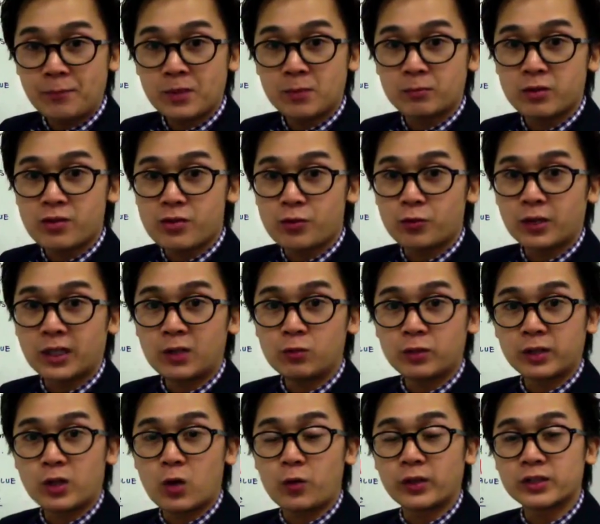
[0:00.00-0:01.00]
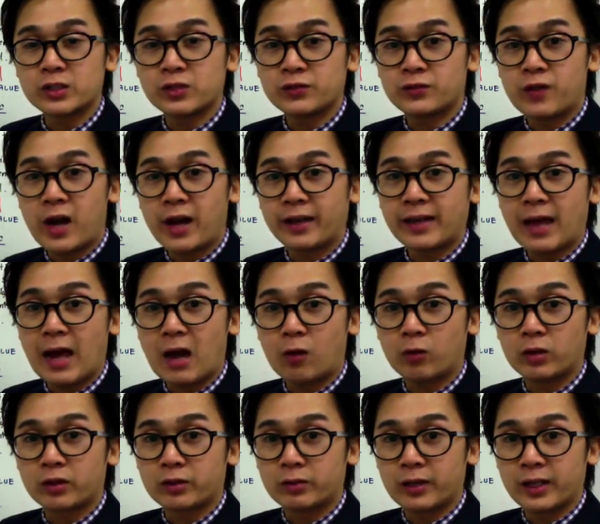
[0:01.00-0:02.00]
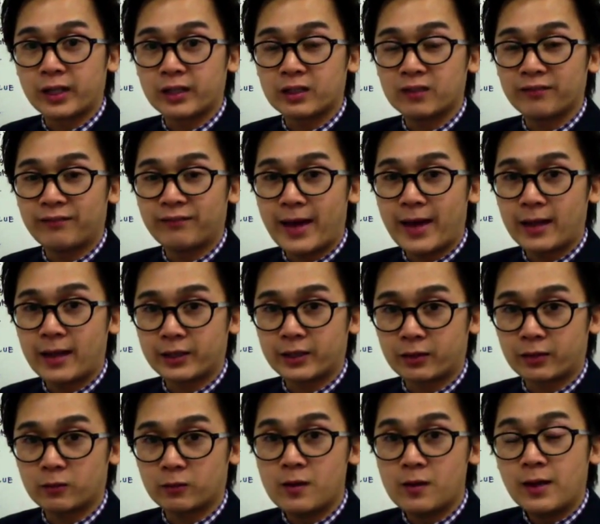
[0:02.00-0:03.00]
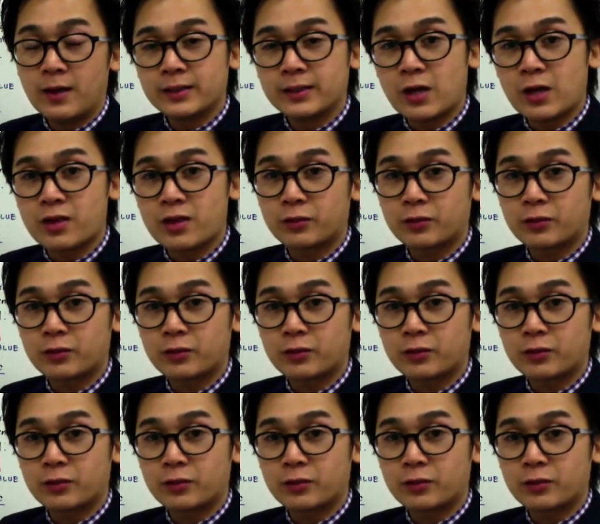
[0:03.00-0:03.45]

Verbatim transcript: number 3, we're going to find our critical value. Now the